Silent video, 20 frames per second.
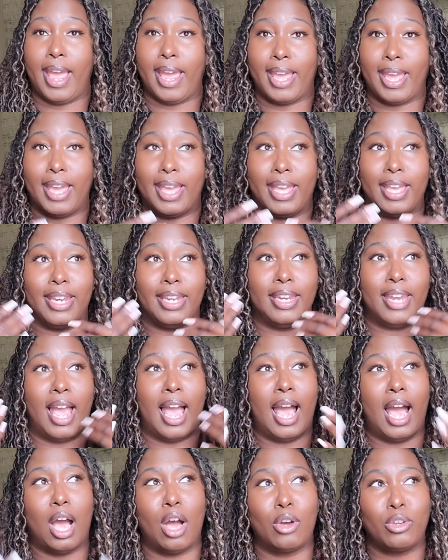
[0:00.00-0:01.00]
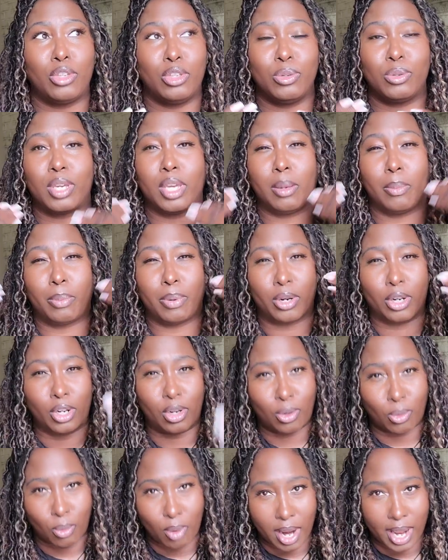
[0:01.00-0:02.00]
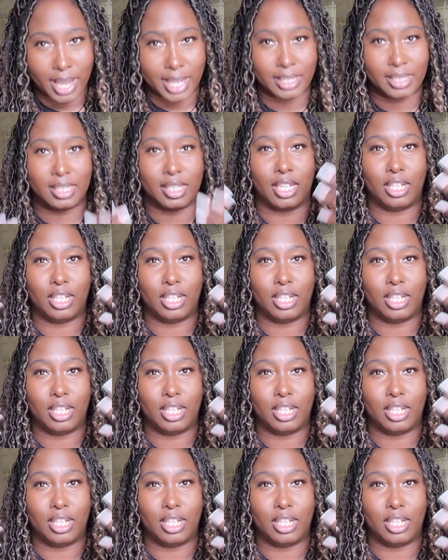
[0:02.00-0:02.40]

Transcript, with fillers: and how you can progress